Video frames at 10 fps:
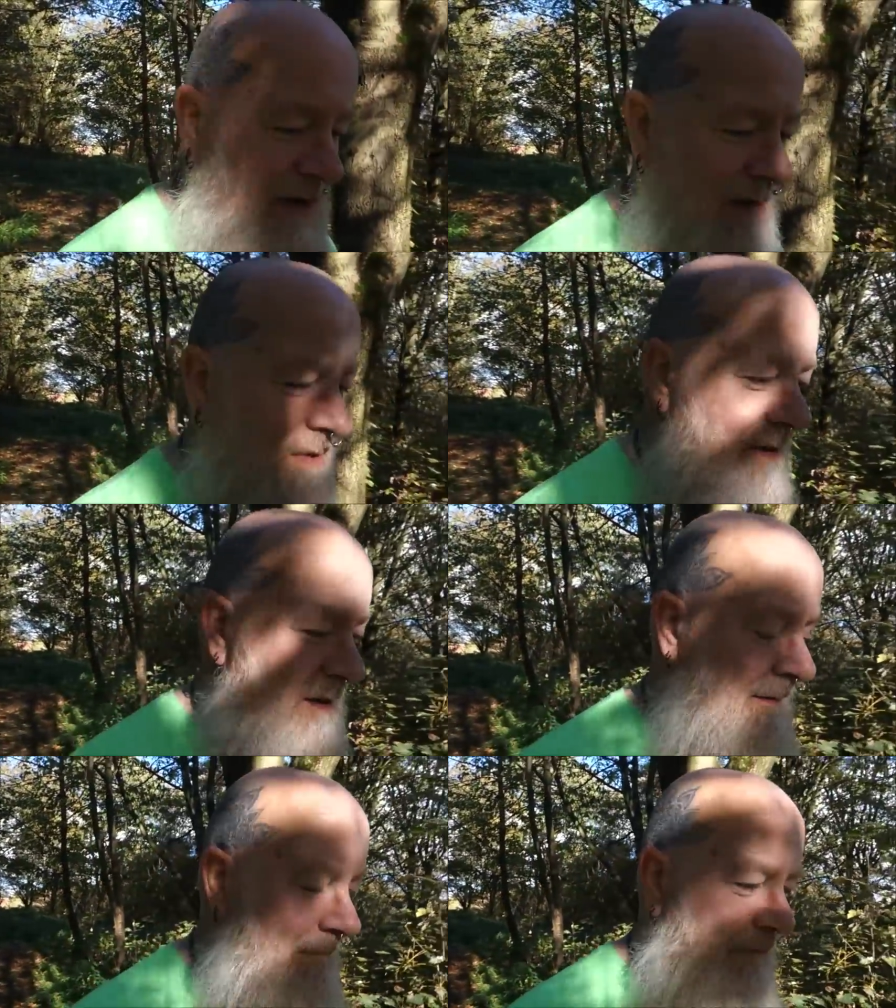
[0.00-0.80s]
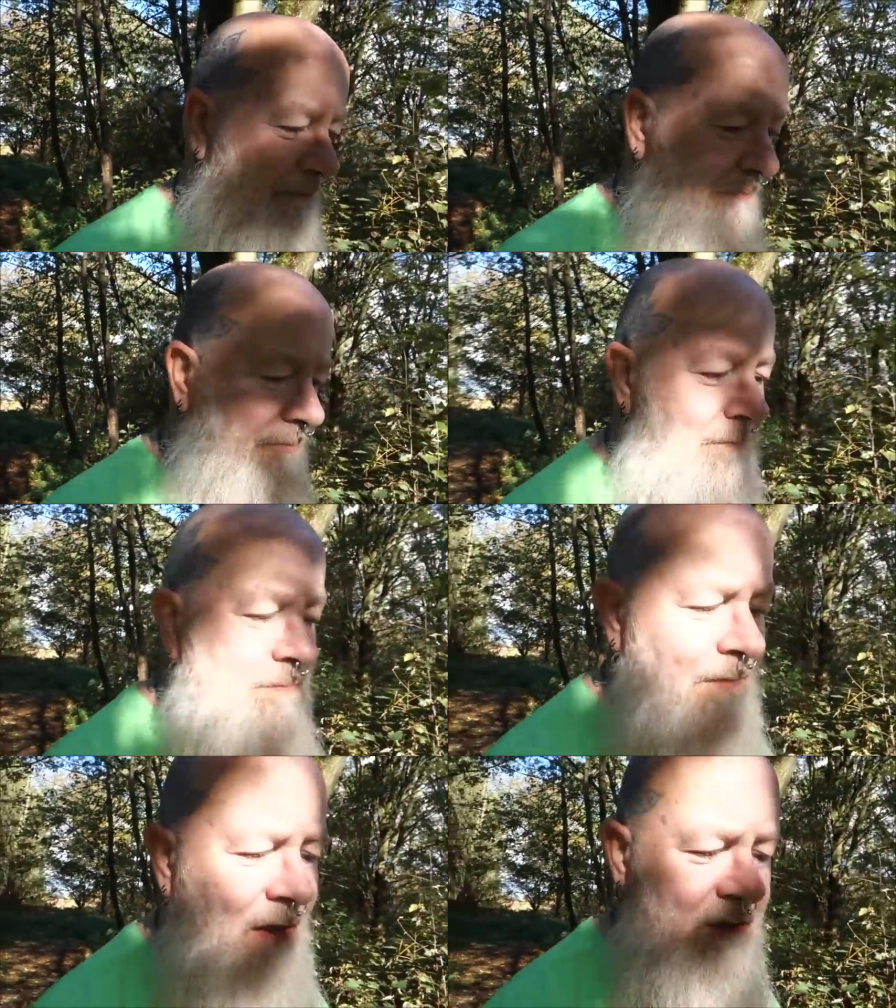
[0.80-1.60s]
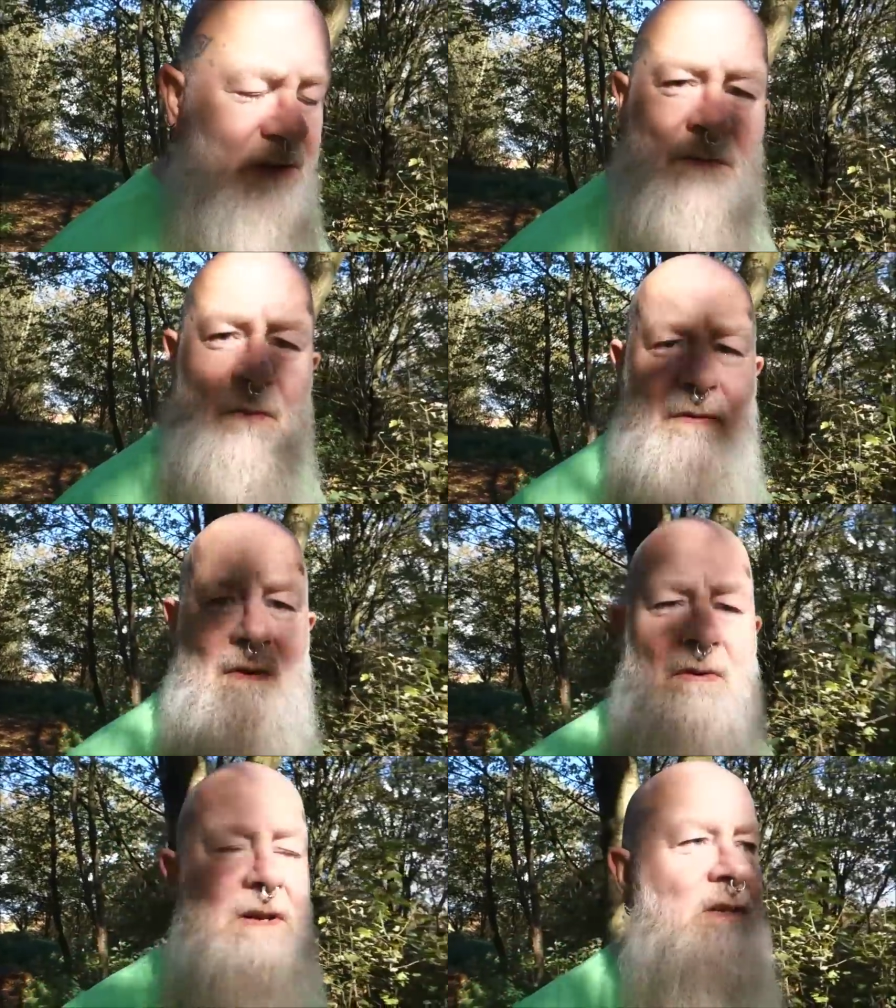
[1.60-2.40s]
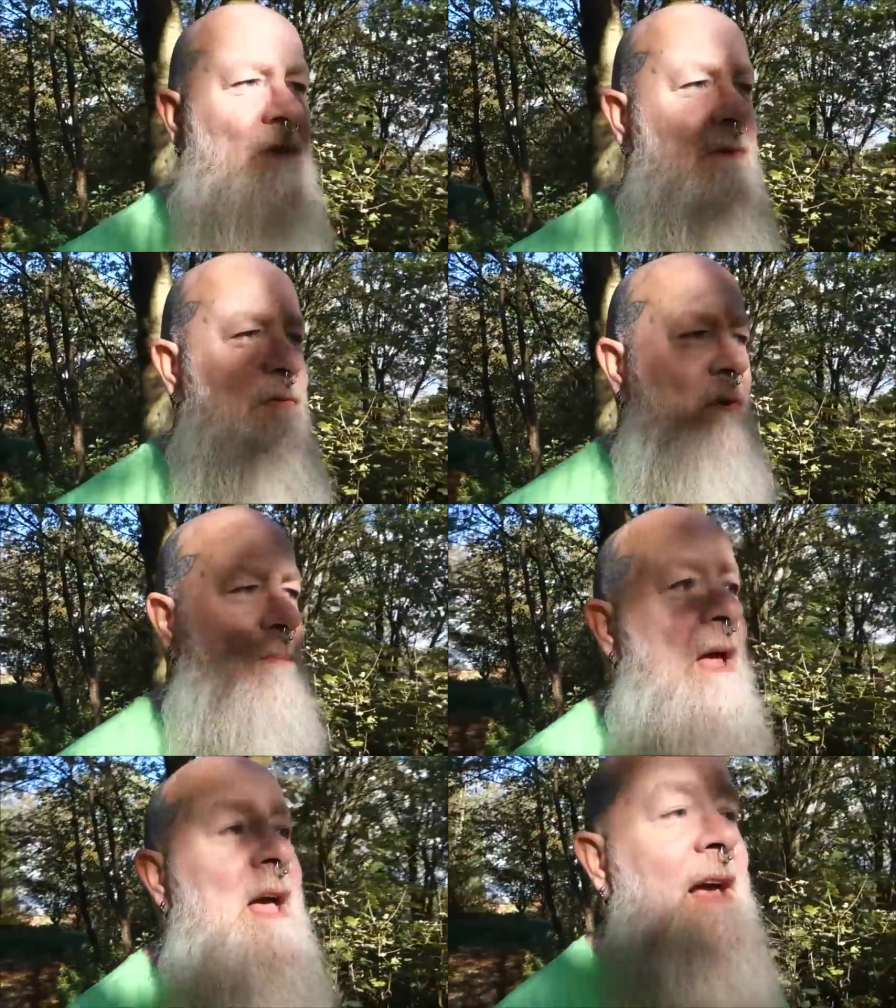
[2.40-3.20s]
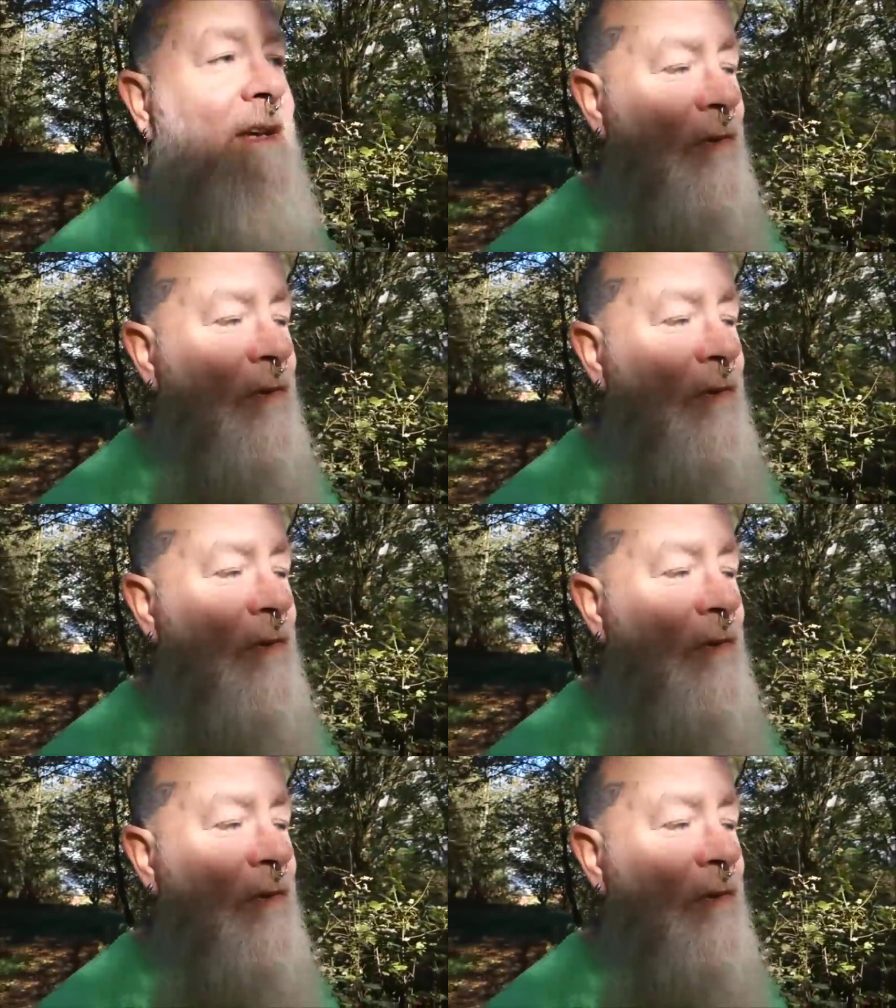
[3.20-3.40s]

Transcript: doesn't and I do feel very very sorry for him he's